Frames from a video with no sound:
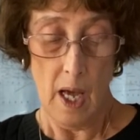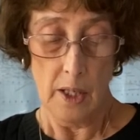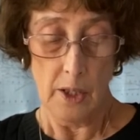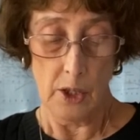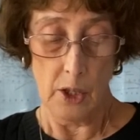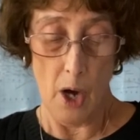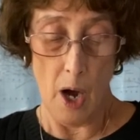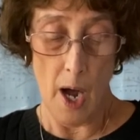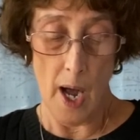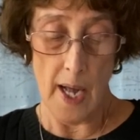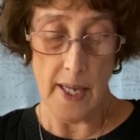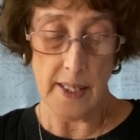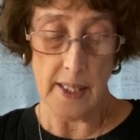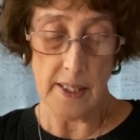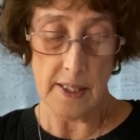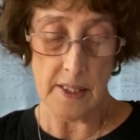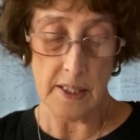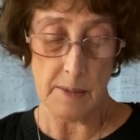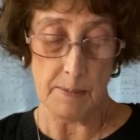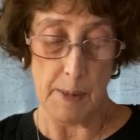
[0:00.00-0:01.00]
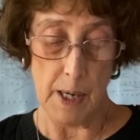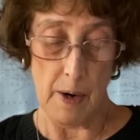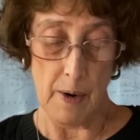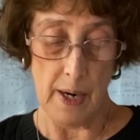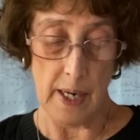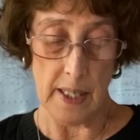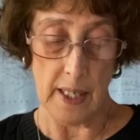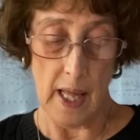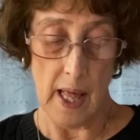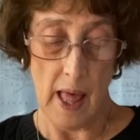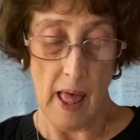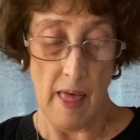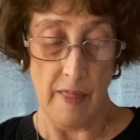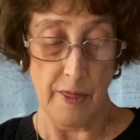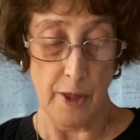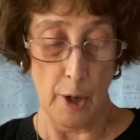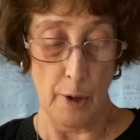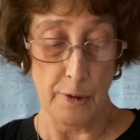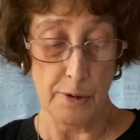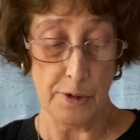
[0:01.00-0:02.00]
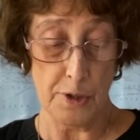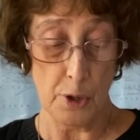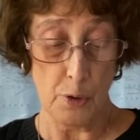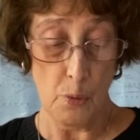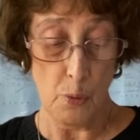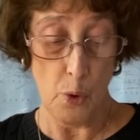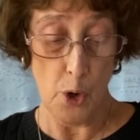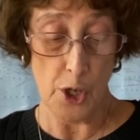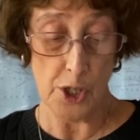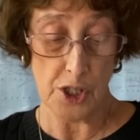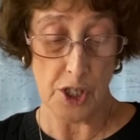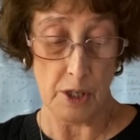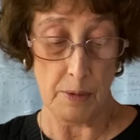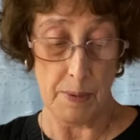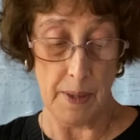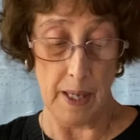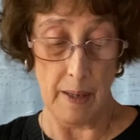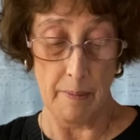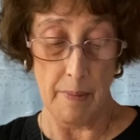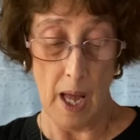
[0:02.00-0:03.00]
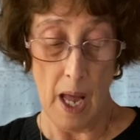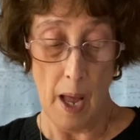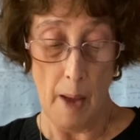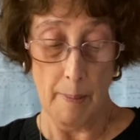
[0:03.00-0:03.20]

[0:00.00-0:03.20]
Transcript: God is spirit, and those who worship him